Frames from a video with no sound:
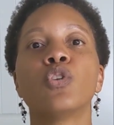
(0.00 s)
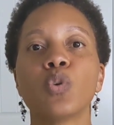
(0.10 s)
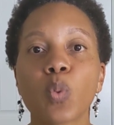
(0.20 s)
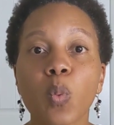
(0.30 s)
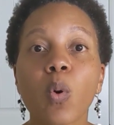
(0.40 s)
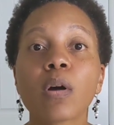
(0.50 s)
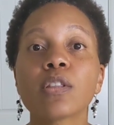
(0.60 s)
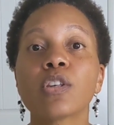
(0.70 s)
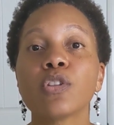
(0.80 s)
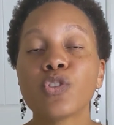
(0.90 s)
you
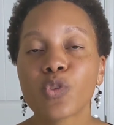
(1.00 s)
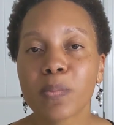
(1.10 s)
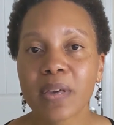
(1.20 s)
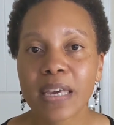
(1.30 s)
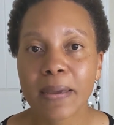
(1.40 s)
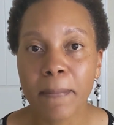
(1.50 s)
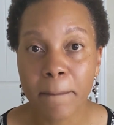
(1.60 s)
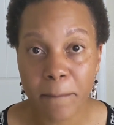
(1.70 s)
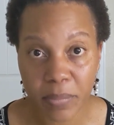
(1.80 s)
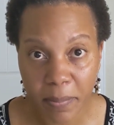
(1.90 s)
want to be
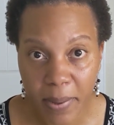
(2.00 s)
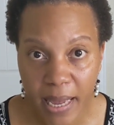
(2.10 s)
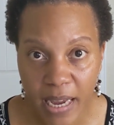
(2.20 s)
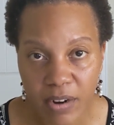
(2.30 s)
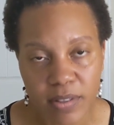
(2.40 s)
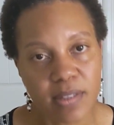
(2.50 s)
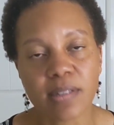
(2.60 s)
prepared.